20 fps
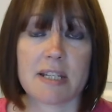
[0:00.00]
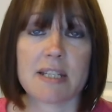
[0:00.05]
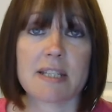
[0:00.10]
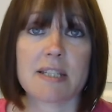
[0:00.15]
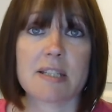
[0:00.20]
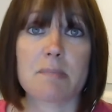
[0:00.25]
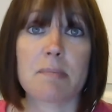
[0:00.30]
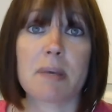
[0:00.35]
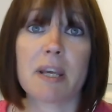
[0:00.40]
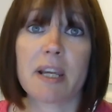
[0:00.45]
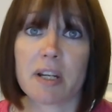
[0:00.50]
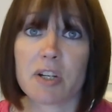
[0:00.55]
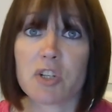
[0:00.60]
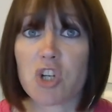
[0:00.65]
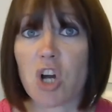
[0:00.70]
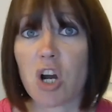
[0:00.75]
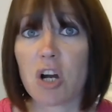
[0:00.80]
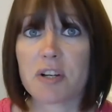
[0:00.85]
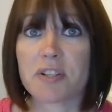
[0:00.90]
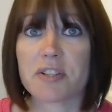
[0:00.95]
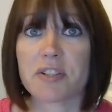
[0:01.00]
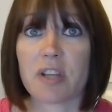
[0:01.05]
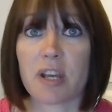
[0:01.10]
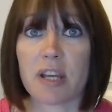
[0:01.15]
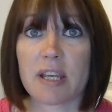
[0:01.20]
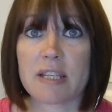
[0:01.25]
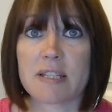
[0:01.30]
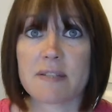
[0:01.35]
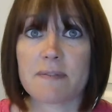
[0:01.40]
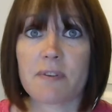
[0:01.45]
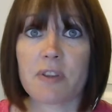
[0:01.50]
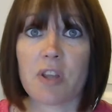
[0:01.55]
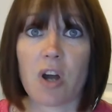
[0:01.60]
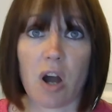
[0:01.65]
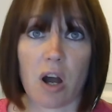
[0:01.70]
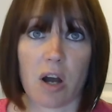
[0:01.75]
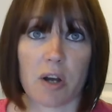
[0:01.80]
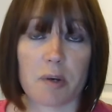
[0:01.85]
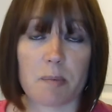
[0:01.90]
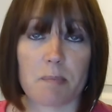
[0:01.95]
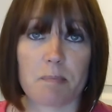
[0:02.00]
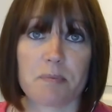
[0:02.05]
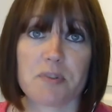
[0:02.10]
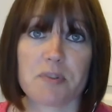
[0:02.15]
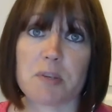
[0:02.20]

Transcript: is to pick a task that is for the home,